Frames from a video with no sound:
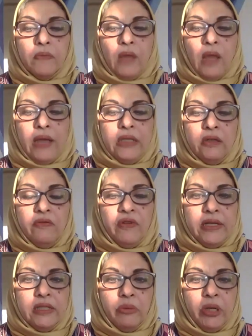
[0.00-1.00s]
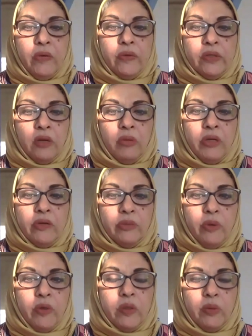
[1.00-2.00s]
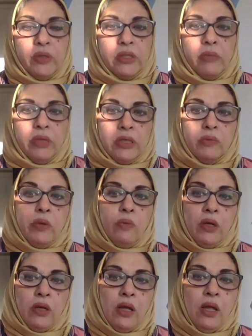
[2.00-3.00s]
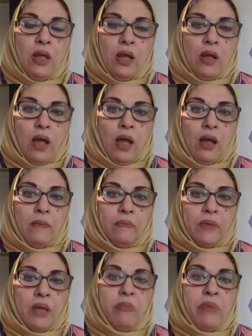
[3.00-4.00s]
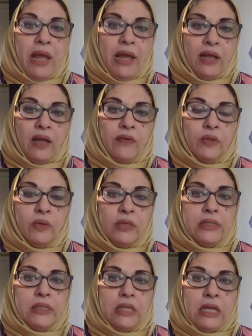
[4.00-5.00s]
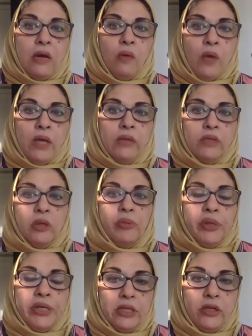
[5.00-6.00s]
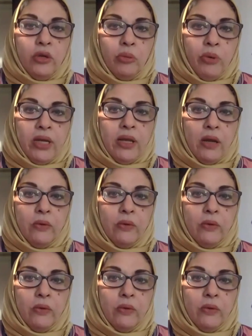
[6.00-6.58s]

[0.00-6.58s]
identify somebody who's going to be your spokesperson, because we want to come back afterwards to hear what took place in your breakout